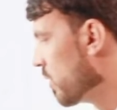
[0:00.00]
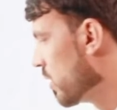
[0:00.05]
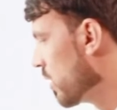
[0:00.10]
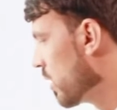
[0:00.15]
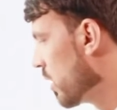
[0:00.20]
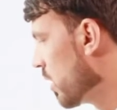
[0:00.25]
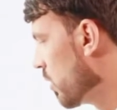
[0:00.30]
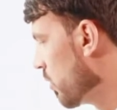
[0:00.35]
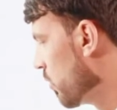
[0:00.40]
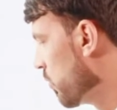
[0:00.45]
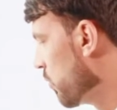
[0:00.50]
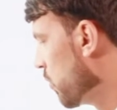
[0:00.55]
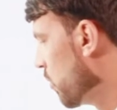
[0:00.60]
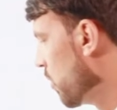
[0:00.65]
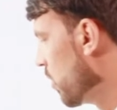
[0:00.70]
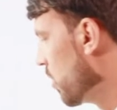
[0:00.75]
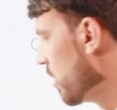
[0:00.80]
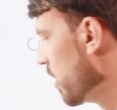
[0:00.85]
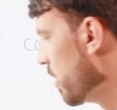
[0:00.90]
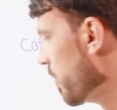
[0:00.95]

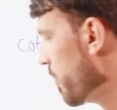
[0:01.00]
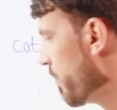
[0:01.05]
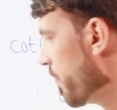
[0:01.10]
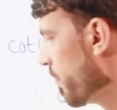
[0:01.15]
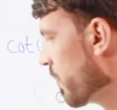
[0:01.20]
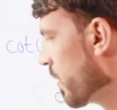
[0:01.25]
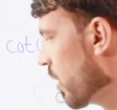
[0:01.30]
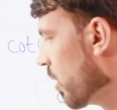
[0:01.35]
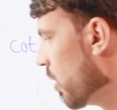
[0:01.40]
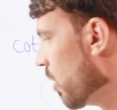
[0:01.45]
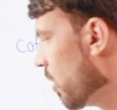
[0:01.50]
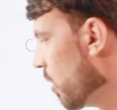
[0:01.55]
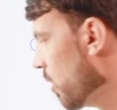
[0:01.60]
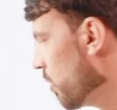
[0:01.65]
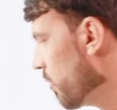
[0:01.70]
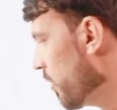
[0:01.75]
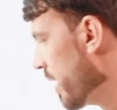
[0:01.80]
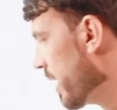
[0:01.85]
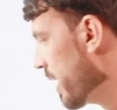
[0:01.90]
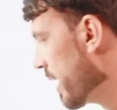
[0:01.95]
4
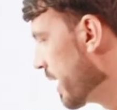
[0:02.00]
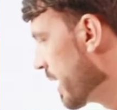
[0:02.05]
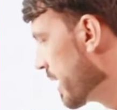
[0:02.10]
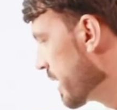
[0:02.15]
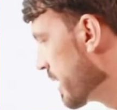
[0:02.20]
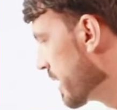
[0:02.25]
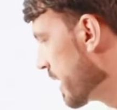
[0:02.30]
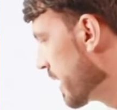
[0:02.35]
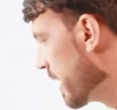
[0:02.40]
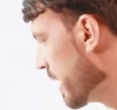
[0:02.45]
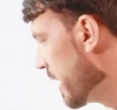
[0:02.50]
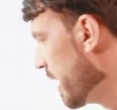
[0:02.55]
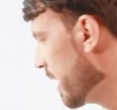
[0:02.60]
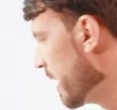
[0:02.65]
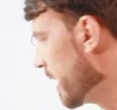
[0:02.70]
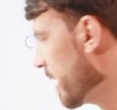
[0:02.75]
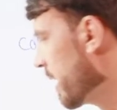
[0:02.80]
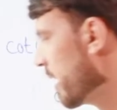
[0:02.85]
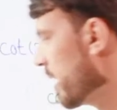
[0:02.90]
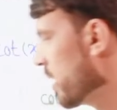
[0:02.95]
over 3
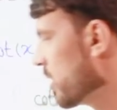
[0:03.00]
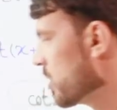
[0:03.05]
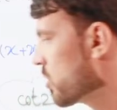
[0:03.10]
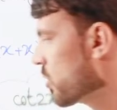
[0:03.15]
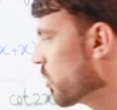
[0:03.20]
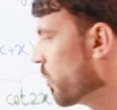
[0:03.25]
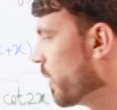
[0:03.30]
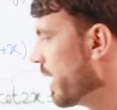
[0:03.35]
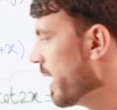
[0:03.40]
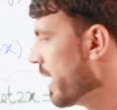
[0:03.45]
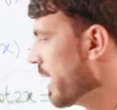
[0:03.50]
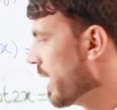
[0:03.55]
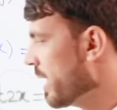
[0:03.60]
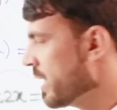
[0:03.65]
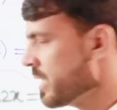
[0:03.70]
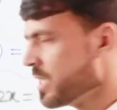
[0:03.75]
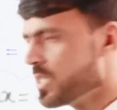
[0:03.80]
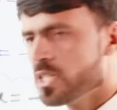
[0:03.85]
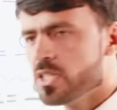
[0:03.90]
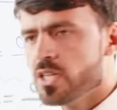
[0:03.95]
square
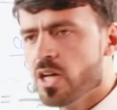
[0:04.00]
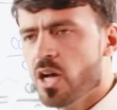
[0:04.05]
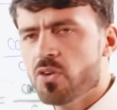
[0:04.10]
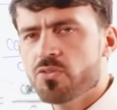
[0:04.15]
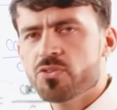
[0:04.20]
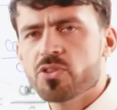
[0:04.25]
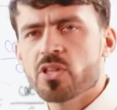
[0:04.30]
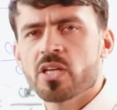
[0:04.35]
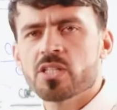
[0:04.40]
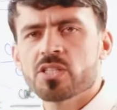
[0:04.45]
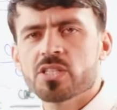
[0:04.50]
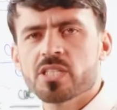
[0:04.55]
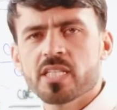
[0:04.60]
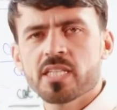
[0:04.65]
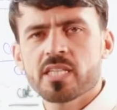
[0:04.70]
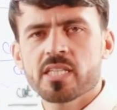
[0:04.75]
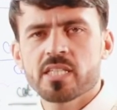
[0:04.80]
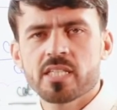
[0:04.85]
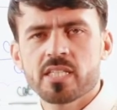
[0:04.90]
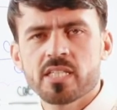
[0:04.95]
instead of
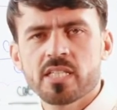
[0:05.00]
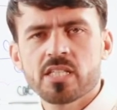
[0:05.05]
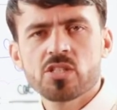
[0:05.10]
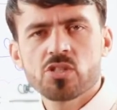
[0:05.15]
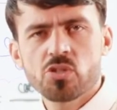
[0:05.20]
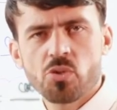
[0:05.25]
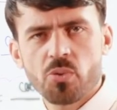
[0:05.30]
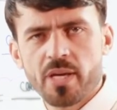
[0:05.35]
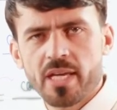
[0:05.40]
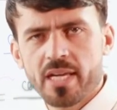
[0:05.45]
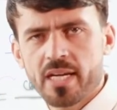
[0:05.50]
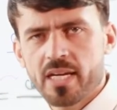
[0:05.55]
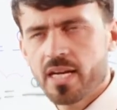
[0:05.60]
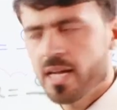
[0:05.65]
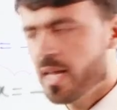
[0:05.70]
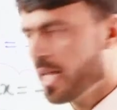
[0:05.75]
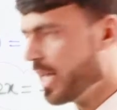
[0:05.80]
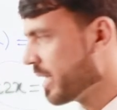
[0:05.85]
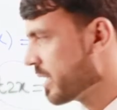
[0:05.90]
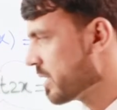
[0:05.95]
tangent square
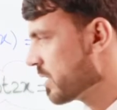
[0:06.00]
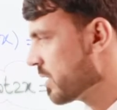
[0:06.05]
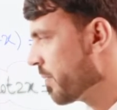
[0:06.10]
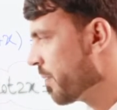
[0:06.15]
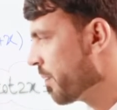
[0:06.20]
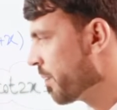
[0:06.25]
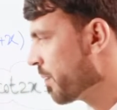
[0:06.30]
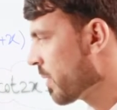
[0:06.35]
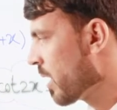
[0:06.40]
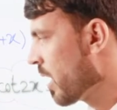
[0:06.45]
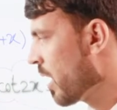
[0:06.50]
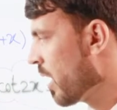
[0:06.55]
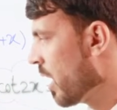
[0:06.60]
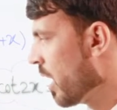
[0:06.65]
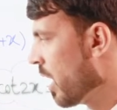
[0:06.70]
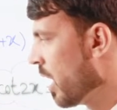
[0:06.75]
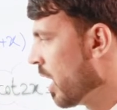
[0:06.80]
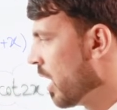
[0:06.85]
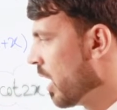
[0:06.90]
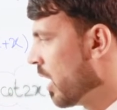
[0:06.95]
x.
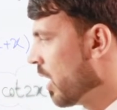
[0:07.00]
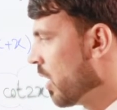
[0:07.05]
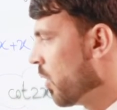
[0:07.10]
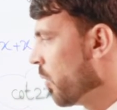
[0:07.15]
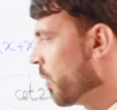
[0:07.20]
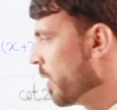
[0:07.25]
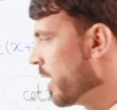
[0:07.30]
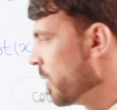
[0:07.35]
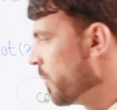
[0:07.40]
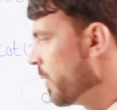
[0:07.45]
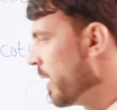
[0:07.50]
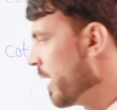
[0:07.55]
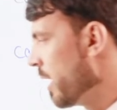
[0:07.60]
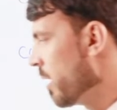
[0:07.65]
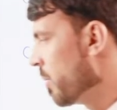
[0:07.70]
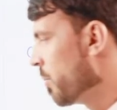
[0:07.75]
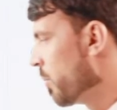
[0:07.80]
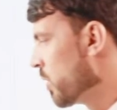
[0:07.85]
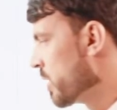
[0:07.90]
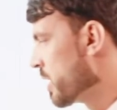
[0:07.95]
When we
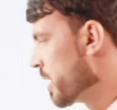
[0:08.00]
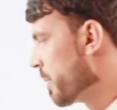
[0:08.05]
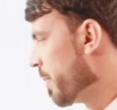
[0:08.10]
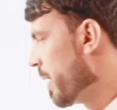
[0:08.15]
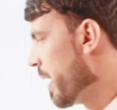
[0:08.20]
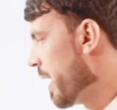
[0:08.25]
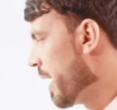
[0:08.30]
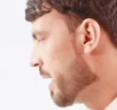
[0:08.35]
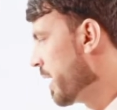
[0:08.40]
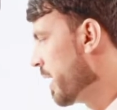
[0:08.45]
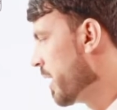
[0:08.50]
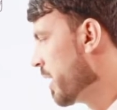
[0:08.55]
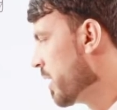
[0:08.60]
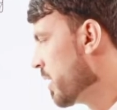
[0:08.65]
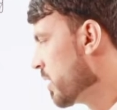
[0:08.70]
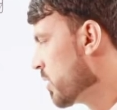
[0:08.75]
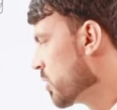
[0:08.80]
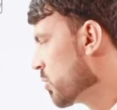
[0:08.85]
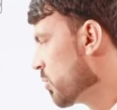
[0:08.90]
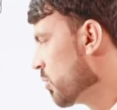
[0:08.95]
multiply
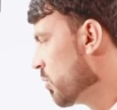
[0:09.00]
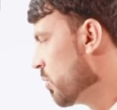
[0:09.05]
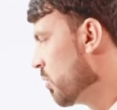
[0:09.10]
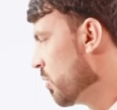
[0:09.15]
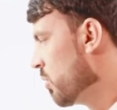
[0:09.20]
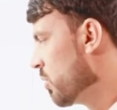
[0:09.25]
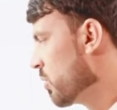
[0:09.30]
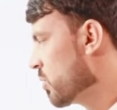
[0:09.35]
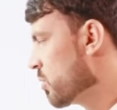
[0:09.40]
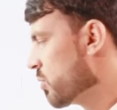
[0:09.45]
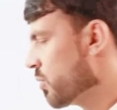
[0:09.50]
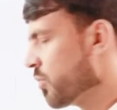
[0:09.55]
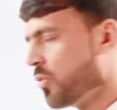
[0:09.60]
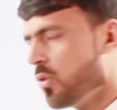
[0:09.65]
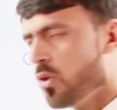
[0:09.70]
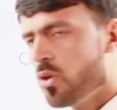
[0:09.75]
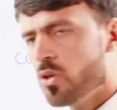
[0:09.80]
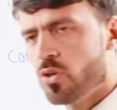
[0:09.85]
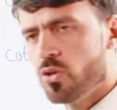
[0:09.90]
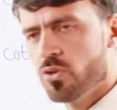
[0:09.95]
2 to
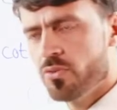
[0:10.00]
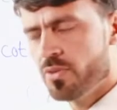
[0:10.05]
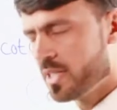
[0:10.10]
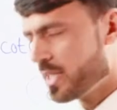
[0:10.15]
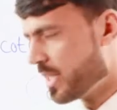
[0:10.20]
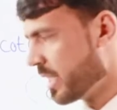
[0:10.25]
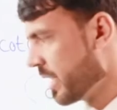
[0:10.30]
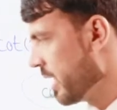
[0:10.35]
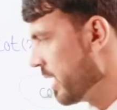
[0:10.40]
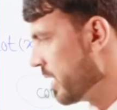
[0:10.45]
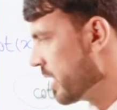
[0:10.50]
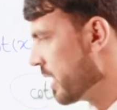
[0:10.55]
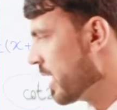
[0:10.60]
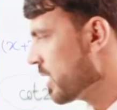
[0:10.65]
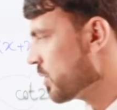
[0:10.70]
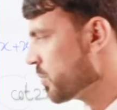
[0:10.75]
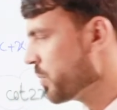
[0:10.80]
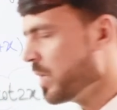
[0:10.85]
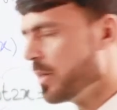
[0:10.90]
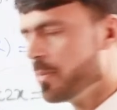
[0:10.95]
4 over 3,
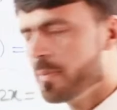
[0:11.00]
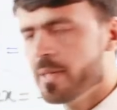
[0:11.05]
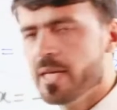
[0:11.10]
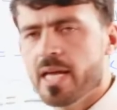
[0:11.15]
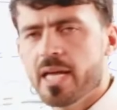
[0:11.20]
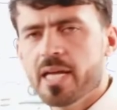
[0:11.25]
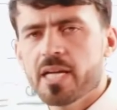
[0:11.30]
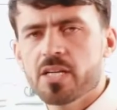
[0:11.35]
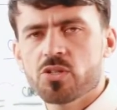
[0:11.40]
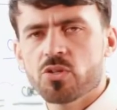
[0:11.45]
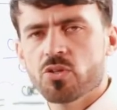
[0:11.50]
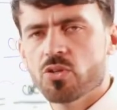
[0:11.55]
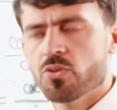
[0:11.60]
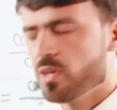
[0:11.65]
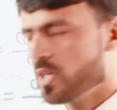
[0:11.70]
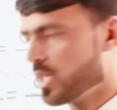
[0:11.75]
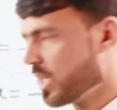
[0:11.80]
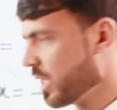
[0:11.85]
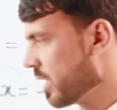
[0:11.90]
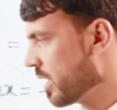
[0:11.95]
that will be 8
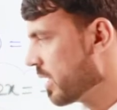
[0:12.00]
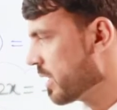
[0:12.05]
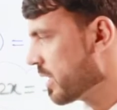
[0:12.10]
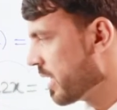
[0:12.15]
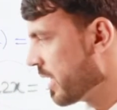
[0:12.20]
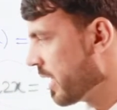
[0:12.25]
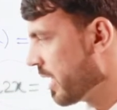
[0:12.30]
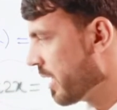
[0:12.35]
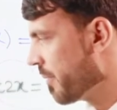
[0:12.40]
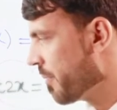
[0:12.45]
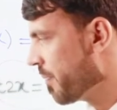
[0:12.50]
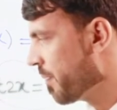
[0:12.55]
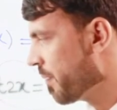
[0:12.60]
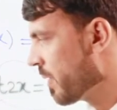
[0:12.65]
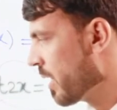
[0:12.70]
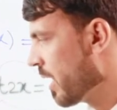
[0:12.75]
over 3.